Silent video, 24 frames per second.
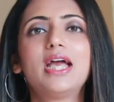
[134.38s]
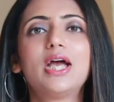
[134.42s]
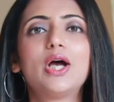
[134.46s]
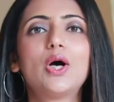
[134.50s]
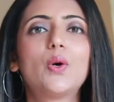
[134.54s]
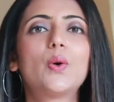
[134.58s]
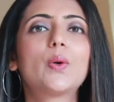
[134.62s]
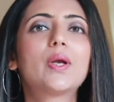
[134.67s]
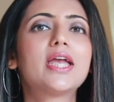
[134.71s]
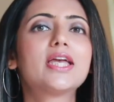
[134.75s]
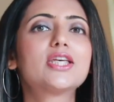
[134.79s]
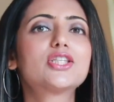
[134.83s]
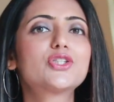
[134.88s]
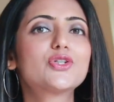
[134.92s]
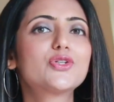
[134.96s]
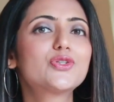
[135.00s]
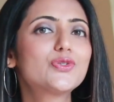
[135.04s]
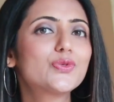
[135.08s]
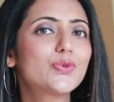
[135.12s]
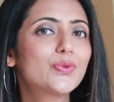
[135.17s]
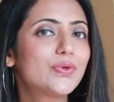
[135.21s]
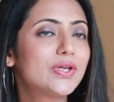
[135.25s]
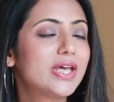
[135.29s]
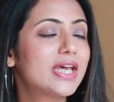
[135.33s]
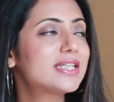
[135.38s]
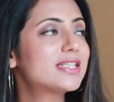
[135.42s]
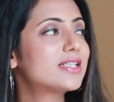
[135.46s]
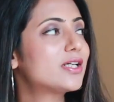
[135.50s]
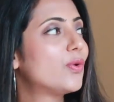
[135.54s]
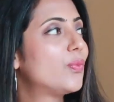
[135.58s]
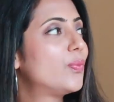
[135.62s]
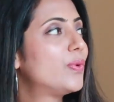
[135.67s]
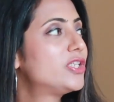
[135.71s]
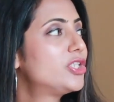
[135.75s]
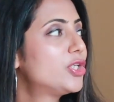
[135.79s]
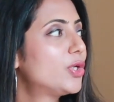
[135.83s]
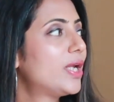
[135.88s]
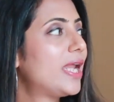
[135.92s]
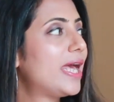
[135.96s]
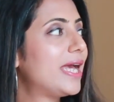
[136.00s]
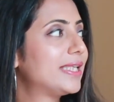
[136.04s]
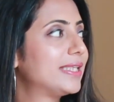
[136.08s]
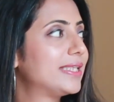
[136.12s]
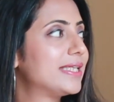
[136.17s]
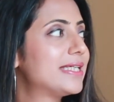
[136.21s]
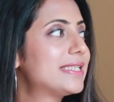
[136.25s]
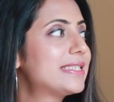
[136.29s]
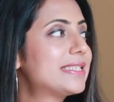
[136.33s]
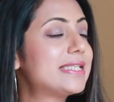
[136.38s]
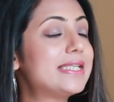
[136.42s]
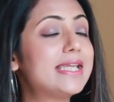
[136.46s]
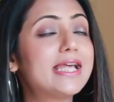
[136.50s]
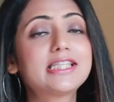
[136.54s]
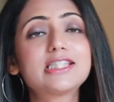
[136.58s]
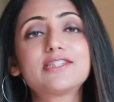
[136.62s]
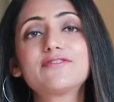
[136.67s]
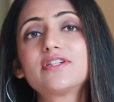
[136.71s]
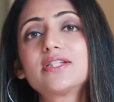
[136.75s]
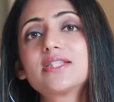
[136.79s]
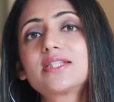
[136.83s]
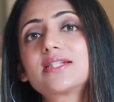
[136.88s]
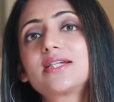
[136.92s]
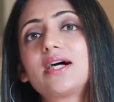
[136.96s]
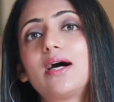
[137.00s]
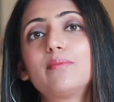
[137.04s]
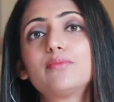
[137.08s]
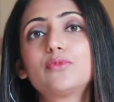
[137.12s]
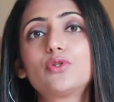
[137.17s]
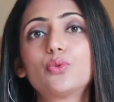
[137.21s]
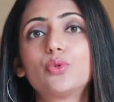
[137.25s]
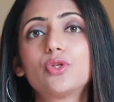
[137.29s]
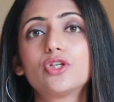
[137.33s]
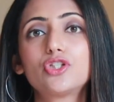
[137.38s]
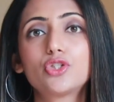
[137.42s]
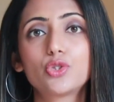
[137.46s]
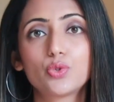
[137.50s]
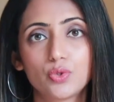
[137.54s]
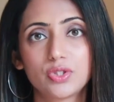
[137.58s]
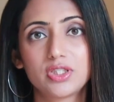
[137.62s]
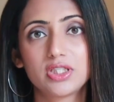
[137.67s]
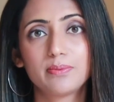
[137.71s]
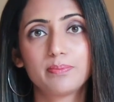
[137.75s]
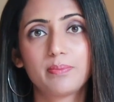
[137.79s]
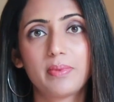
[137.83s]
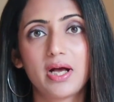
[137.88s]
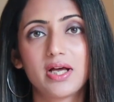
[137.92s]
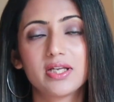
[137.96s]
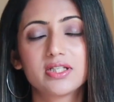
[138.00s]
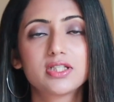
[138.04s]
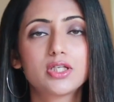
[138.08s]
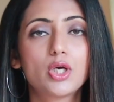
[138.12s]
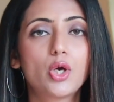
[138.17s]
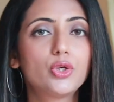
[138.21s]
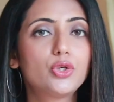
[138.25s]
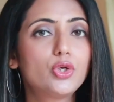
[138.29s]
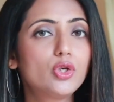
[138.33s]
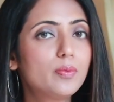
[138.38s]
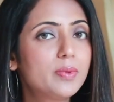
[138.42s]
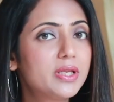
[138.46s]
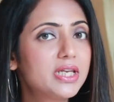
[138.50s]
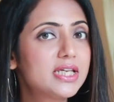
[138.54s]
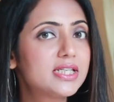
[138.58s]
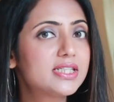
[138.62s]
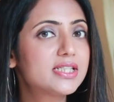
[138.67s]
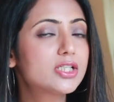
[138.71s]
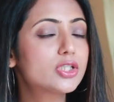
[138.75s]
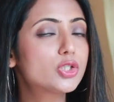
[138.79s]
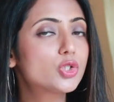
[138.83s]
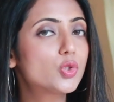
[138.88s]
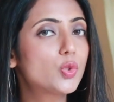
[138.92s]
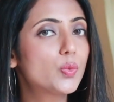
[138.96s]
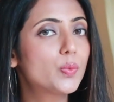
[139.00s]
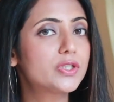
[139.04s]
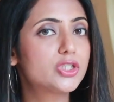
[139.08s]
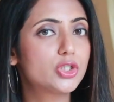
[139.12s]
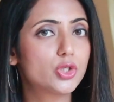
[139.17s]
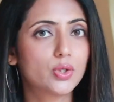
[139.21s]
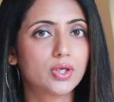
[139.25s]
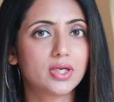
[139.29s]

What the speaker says: Okay, so to create a video like this, let's first come to the shooting part. Now you'll be needing 2 video